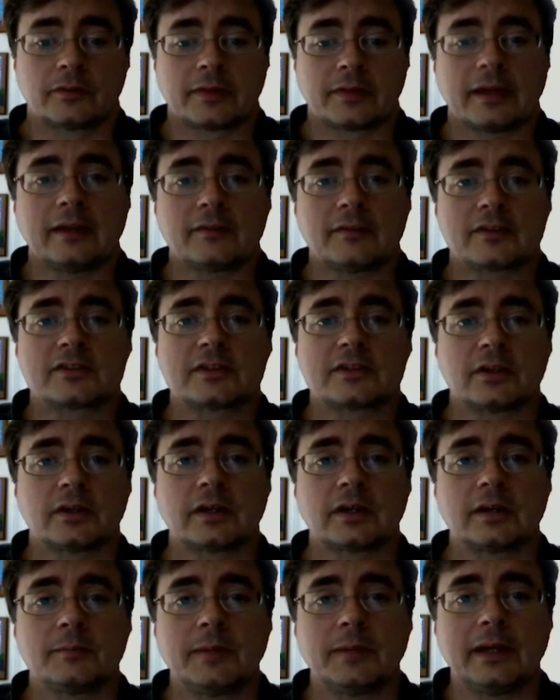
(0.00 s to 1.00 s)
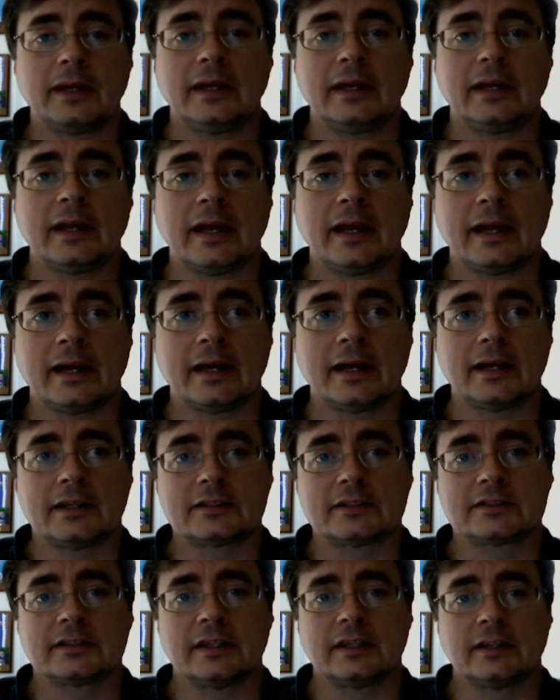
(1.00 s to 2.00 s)
Think of the steering committee
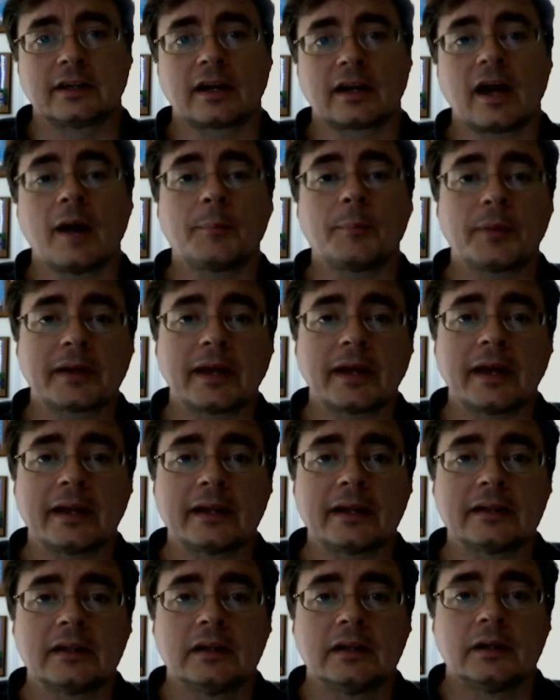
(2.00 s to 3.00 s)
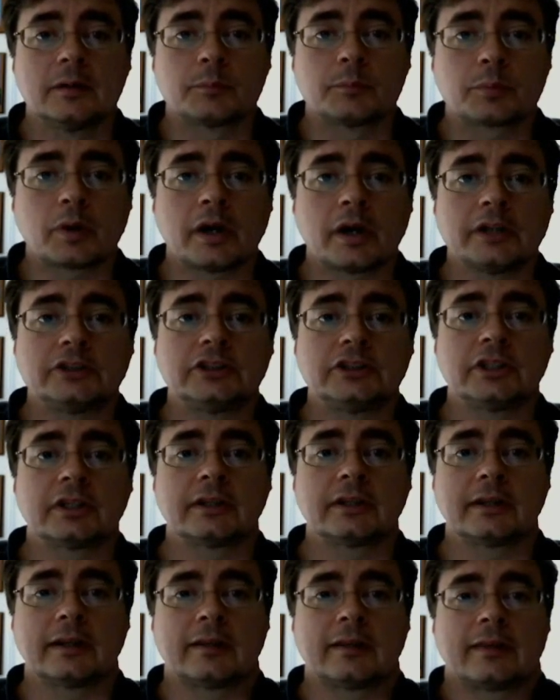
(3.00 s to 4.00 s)
as in a complicated
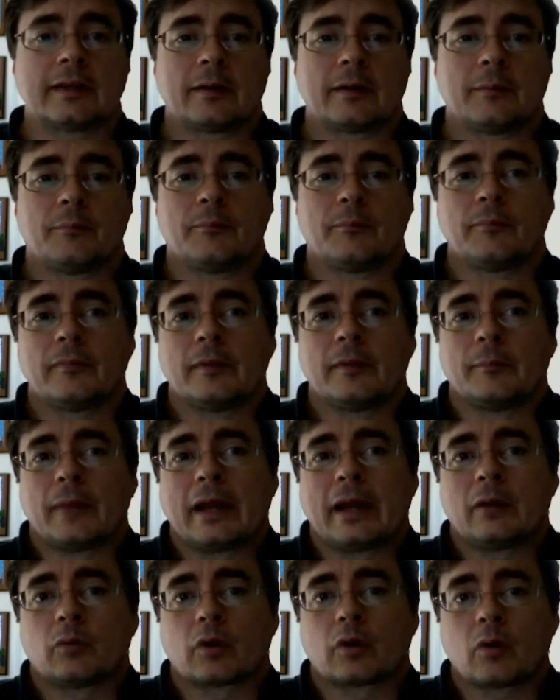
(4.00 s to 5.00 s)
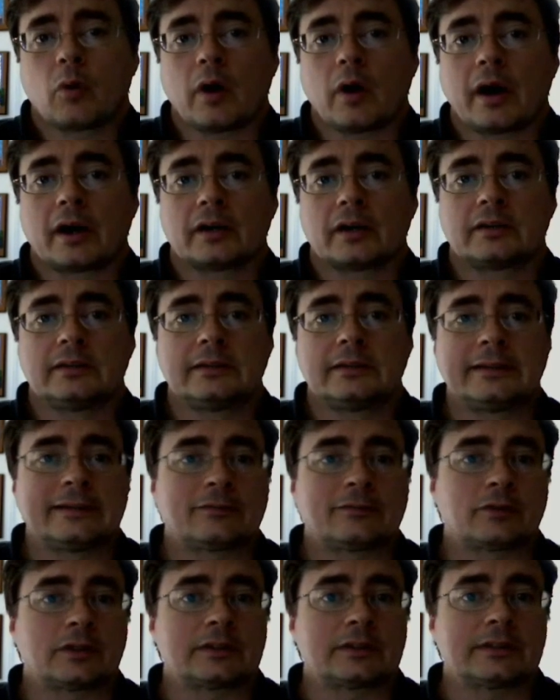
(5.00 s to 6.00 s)
project. They may require
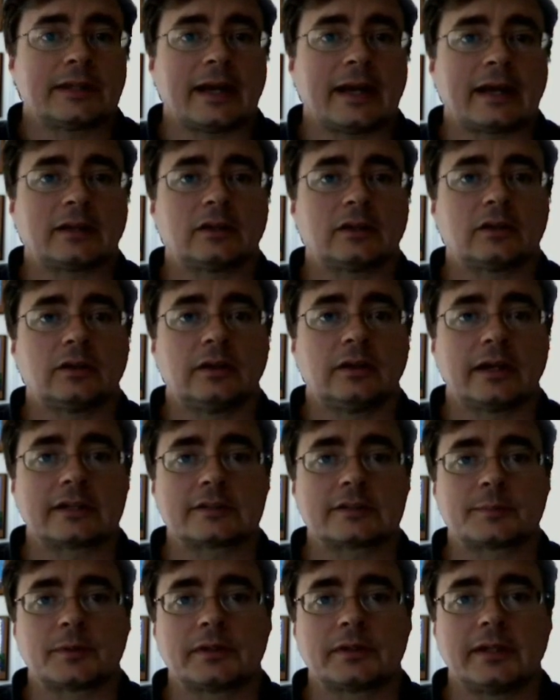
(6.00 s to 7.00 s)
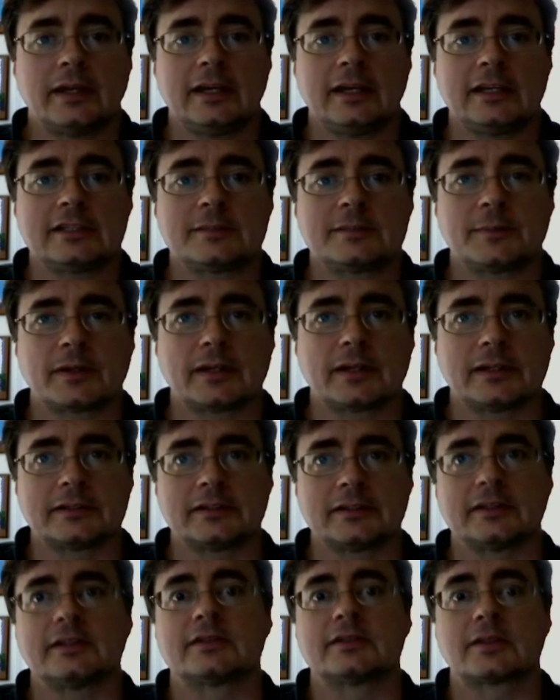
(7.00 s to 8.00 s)
different technical expertise
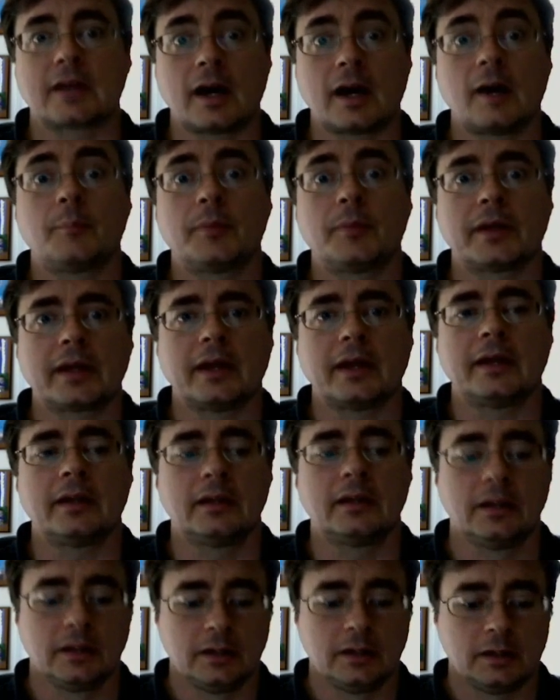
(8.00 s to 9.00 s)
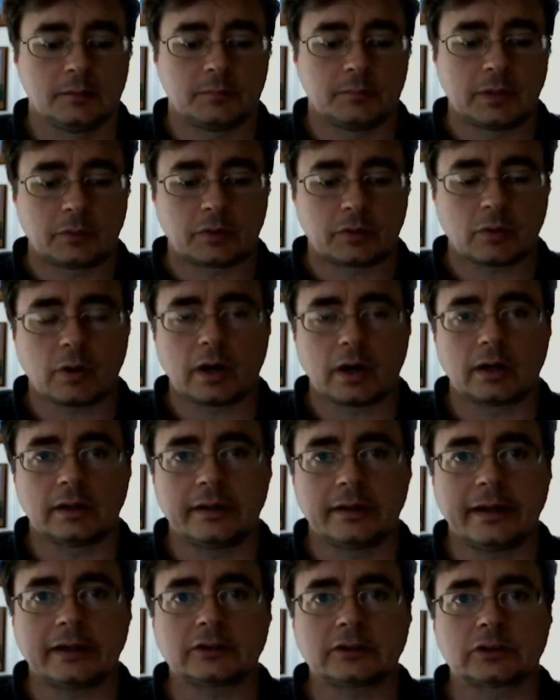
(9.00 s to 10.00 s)
because it is complicated. It may require
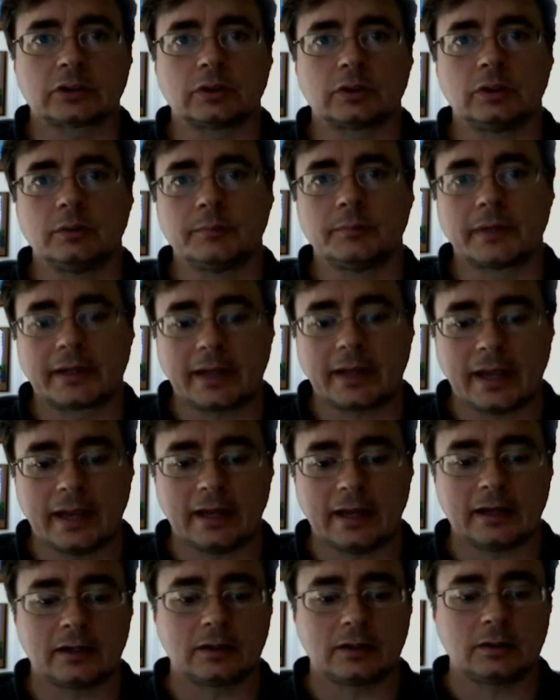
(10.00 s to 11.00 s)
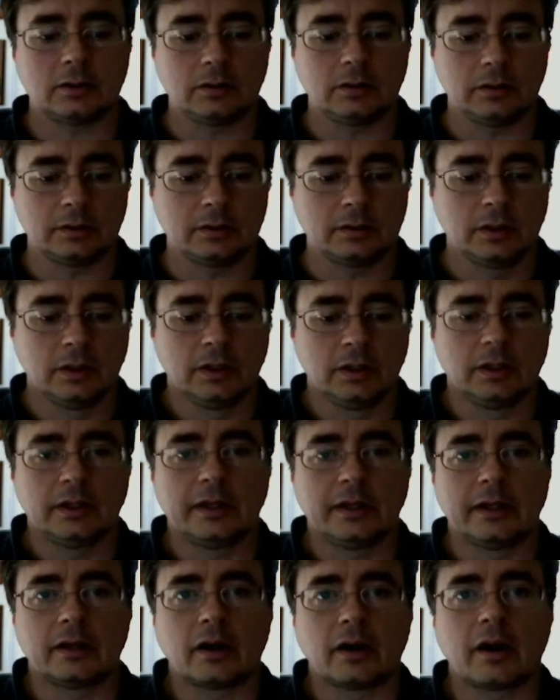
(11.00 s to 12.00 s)
electrical, mechanical,
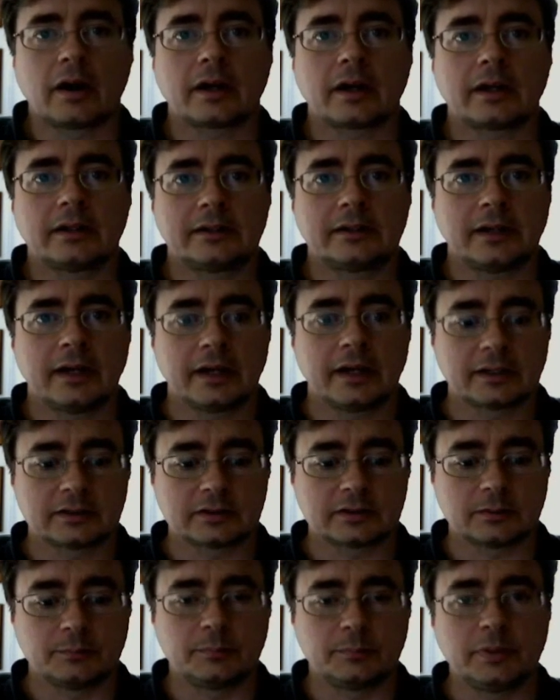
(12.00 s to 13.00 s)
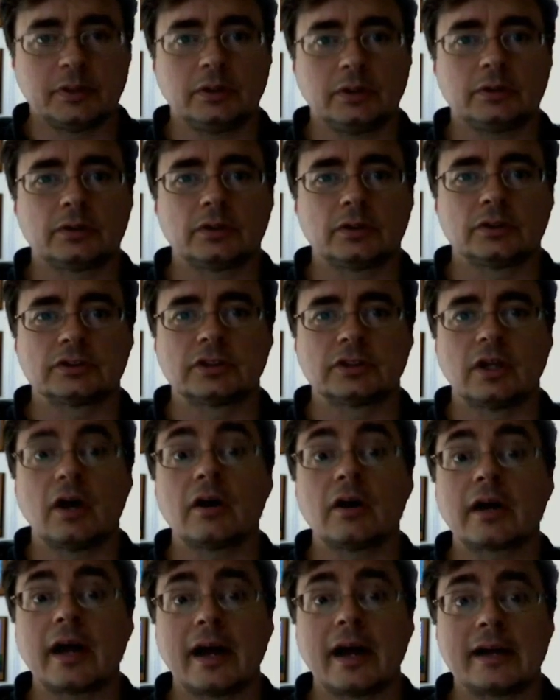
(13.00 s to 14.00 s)
and architects and builders and
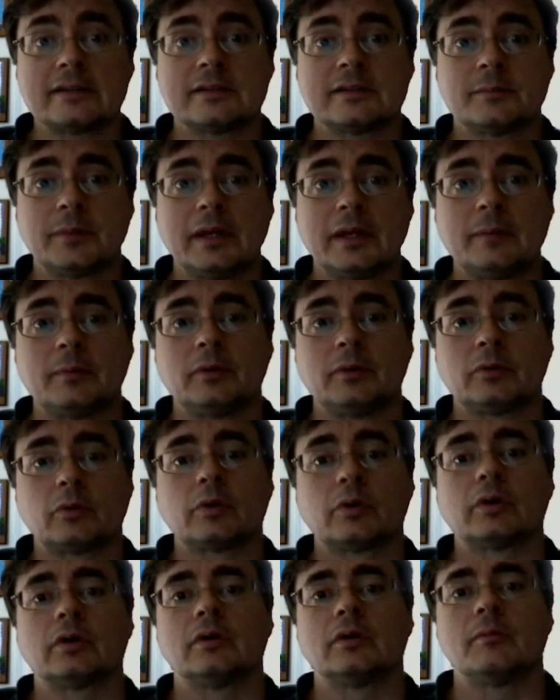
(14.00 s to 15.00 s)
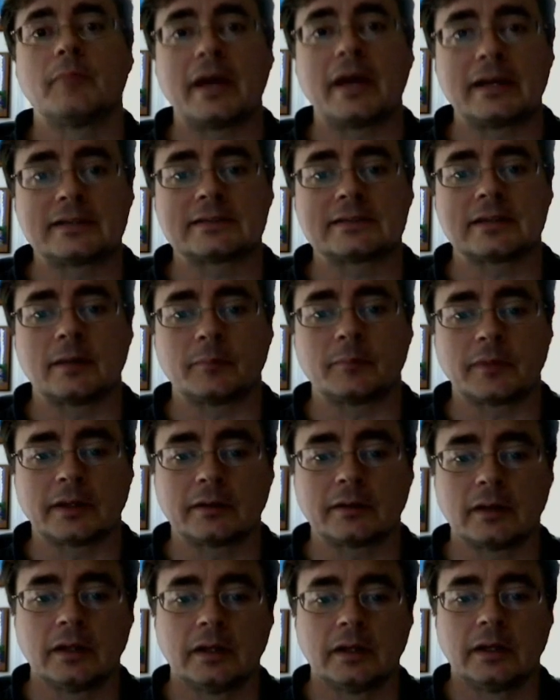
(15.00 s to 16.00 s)
all kinds of people in order to make
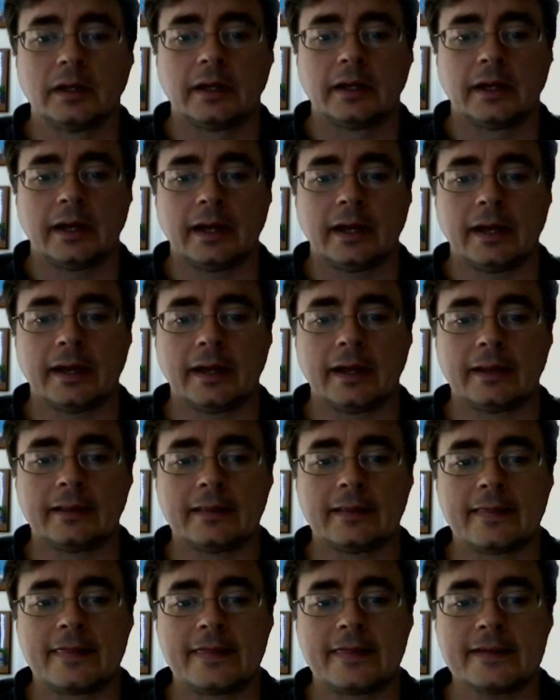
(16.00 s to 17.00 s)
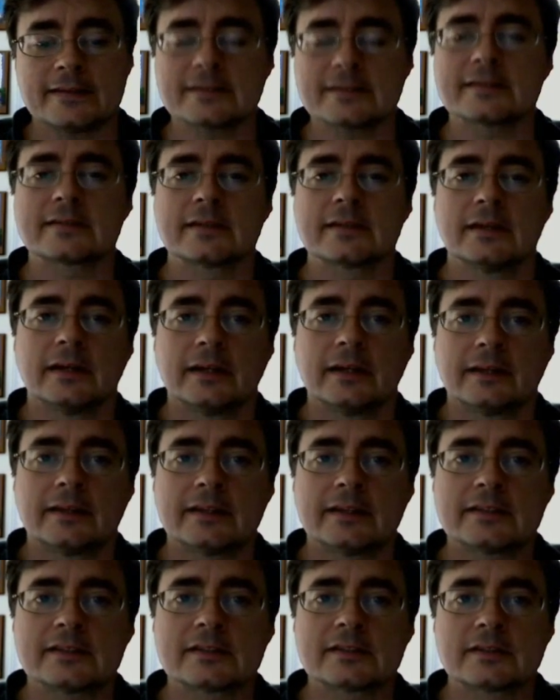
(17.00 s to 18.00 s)
something. And this
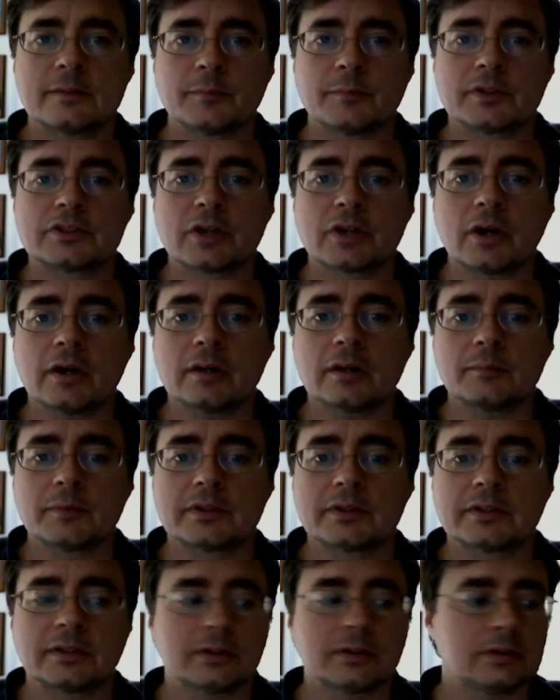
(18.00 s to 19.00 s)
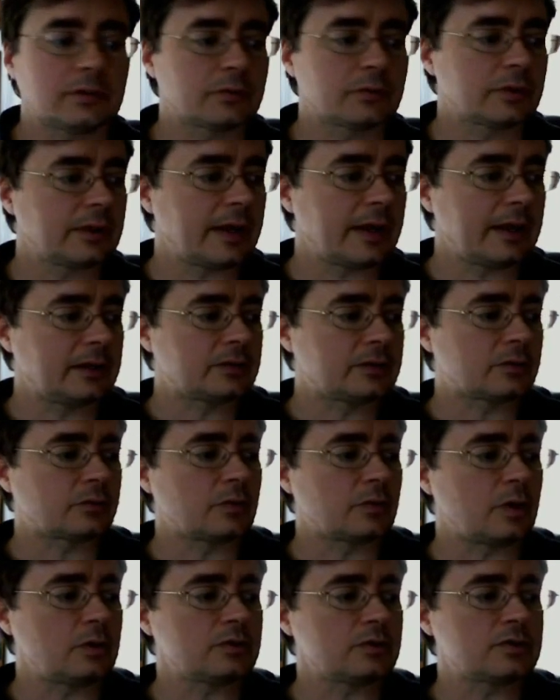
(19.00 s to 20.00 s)
is the majority of the material related to
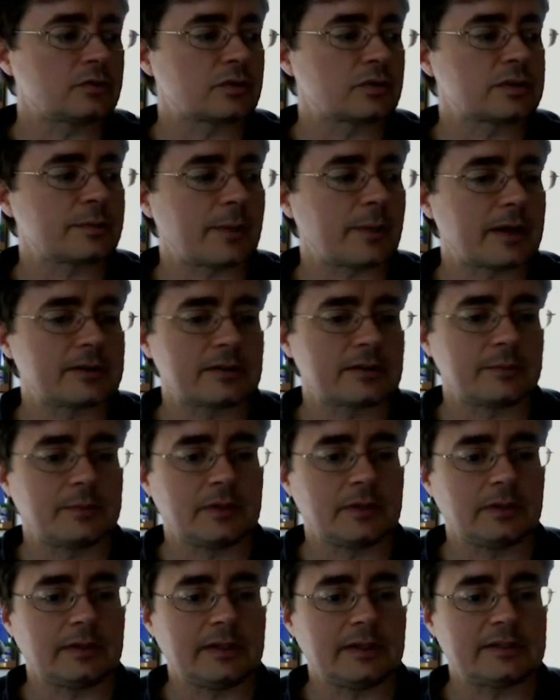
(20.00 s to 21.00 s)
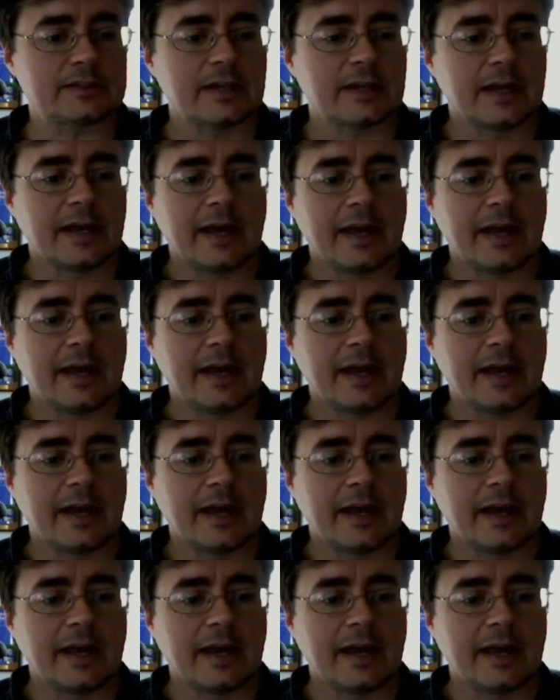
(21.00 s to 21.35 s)
roles and responsibilities,